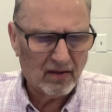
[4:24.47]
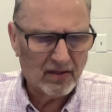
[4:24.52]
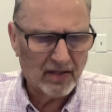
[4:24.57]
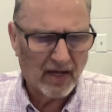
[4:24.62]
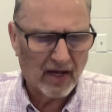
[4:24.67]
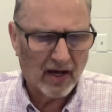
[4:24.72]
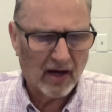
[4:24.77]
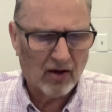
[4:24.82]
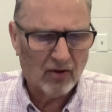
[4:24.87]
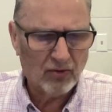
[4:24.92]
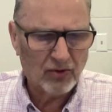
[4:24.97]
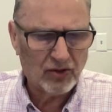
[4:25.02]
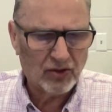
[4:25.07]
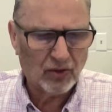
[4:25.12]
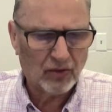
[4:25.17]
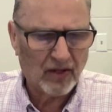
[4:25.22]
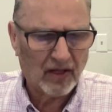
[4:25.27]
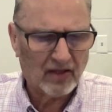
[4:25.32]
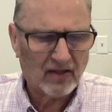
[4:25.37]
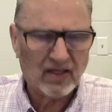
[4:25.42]
Now,
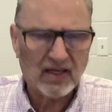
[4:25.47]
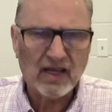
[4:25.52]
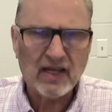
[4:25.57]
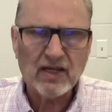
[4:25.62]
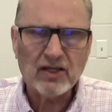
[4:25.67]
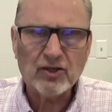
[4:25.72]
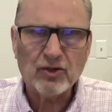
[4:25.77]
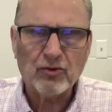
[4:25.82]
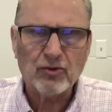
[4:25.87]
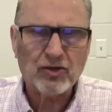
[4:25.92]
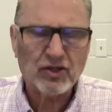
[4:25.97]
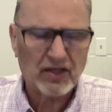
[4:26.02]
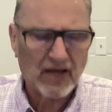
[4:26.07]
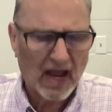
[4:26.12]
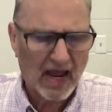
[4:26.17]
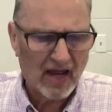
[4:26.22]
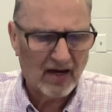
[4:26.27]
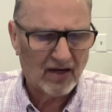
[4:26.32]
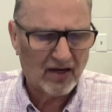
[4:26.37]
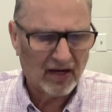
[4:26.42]
so that these who
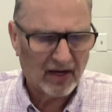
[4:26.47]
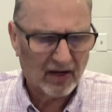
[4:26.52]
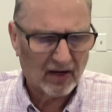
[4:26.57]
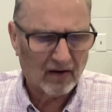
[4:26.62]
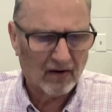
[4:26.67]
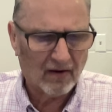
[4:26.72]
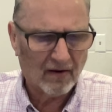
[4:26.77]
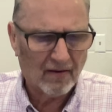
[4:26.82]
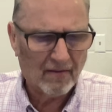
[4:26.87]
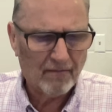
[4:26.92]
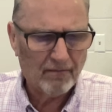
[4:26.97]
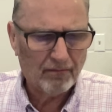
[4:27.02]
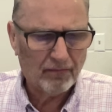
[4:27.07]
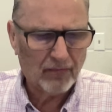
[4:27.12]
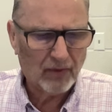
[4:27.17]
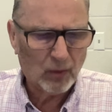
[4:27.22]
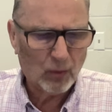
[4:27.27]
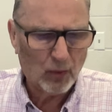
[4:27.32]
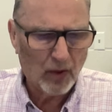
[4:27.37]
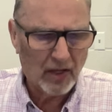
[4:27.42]
stand here
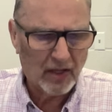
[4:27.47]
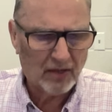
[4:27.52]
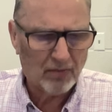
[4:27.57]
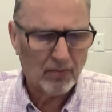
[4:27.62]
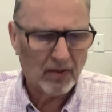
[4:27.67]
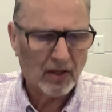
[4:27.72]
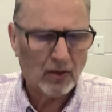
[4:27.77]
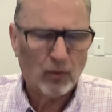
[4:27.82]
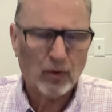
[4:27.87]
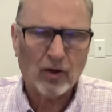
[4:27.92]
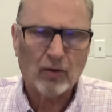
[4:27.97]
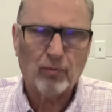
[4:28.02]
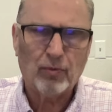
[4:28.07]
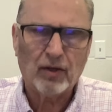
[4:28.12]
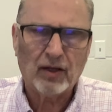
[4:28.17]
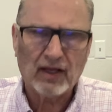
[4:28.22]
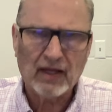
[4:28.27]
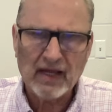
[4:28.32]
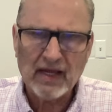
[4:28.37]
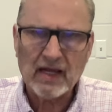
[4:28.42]
with me will
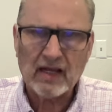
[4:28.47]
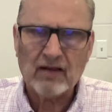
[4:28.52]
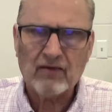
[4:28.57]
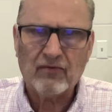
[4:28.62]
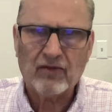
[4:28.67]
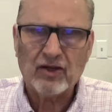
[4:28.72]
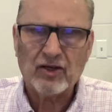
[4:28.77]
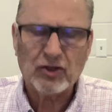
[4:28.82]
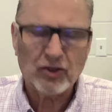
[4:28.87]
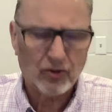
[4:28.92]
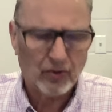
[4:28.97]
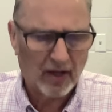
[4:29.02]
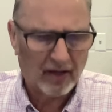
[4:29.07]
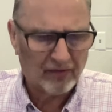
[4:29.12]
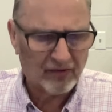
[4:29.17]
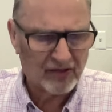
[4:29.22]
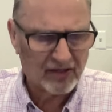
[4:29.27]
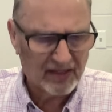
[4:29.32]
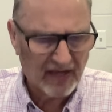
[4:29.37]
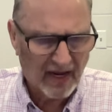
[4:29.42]
believe that you
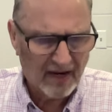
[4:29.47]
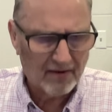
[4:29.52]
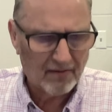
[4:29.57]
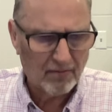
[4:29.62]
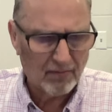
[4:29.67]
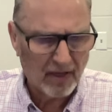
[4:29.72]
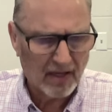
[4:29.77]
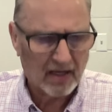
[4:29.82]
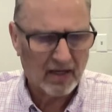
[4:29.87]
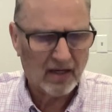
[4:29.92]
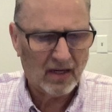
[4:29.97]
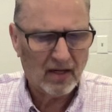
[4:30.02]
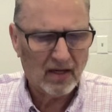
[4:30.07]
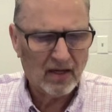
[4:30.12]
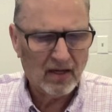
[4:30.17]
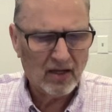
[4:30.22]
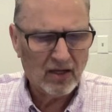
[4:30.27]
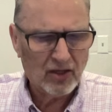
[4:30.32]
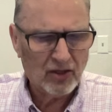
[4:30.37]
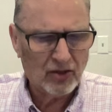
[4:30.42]
have sent me
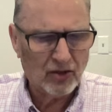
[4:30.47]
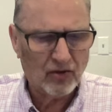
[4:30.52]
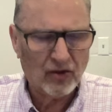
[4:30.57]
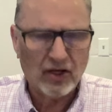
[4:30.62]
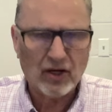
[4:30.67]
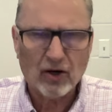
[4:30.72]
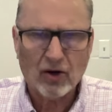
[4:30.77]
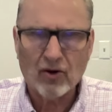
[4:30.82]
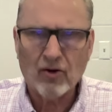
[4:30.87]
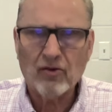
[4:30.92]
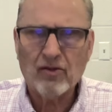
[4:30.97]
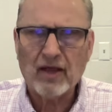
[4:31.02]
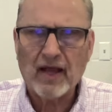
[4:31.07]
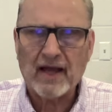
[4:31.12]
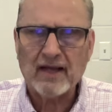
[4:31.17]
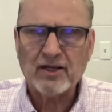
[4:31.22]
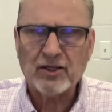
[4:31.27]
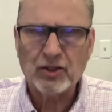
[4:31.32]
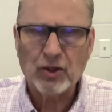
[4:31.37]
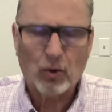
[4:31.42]
to the earth
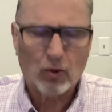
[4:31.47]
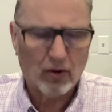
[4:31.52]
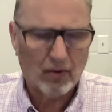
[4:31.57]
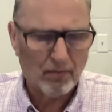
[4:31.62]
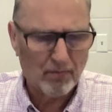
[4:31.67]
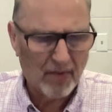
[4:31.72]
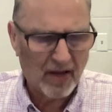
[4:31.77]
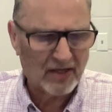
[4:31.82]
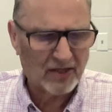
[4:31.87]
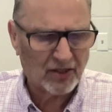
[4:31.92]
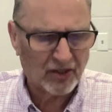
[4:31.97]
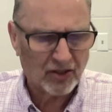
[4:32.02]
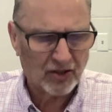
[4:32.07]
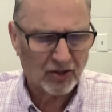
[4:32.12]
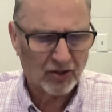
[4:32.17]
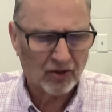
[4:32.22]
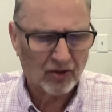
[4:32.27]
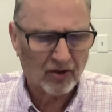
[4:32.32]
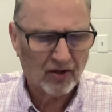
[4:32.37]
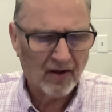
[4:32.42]
as your
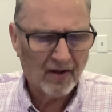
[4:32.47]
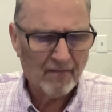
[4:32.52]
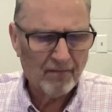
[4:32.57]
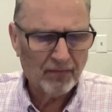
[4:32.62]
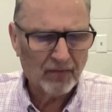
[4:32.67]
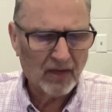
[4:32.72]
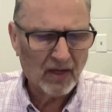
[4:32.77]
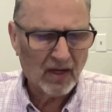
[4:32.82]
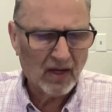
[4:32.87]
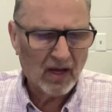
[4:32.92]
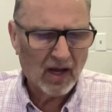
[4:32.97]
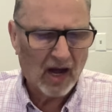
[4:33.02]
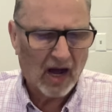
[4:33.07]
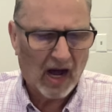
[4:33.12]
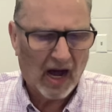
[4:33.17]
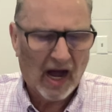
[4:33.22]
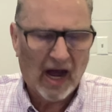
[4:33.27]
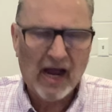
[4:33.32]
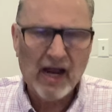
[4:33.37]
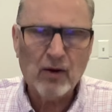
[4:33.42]
messenger,
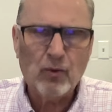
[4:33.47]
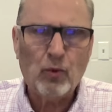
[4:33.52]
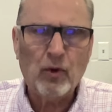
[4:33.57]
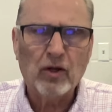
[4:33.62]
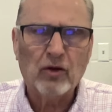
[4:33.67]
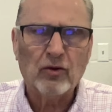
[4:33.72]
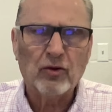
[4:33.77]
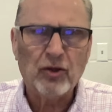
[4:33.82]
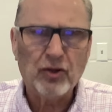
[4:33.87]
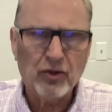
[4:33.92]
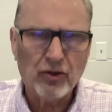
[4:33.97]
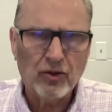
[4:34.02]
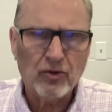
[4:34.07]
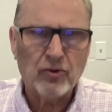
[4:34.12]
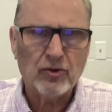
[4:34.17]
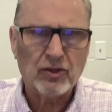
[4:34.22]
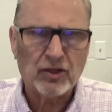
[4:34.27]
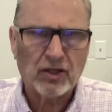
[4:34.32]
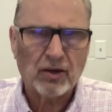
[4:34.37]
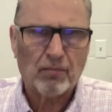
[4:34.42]
I will
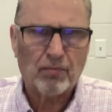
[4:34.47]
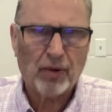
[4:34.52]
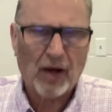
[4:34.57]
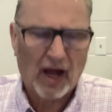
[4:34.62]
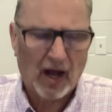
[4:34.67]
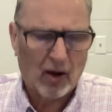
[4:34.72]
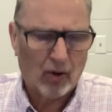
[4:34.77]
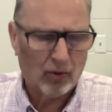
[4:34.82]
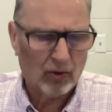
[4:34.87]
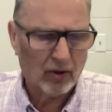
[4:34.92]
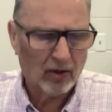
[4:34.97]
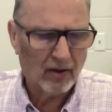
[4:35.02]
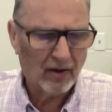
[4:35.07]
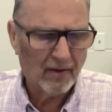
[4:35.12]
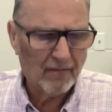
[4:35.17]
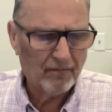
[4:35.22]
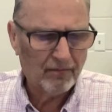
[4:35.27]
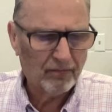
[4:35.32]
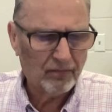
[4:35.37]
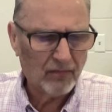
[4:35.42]
use the power
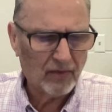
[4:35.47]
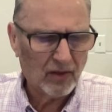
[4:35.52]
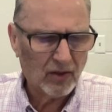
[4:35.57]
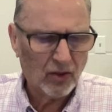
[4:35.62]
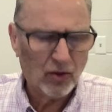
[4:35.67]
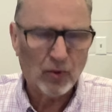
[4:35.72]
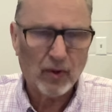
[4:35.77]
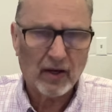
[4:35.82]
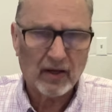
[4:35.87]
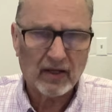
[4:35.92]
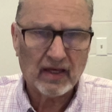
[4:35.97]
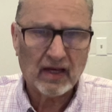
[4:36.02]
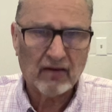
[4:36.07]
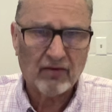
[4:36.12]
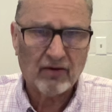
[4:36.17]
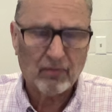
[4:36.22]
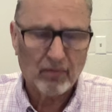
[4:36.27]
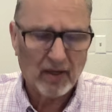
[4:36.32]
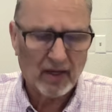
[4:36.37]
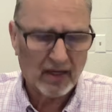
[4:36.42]
you have
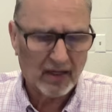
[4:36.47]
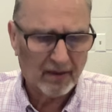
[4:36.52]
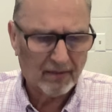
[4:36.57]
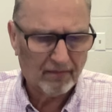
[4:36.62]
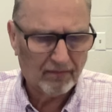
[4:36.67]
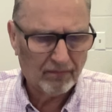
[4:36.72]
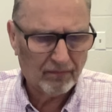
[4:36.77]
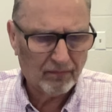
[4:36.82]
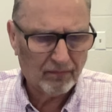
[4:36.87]
given me."